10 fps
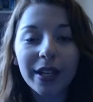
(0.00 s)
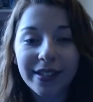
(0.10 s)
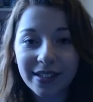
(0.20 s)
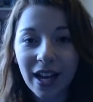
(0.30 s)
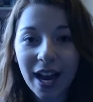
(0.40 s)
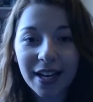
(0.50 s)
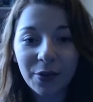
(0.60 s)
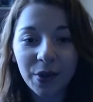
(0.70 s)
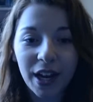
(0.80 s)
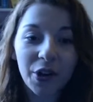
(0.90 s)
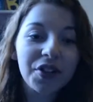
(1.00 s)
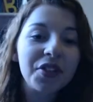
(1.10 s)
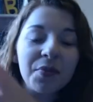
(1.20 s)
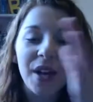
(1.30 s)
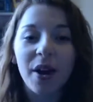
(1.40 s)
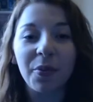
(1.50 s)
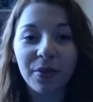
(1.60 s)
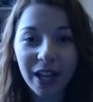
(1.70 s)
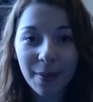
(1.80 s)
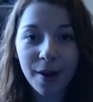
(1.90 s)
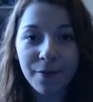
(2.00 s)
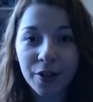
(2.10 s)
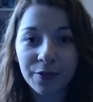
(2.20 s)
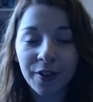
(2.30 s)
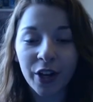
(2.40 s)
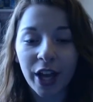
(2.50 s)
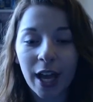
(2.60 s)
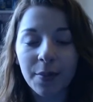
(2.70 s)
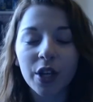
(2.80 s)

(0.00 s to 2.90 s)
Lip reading: excited when I got to be able to play my first video game,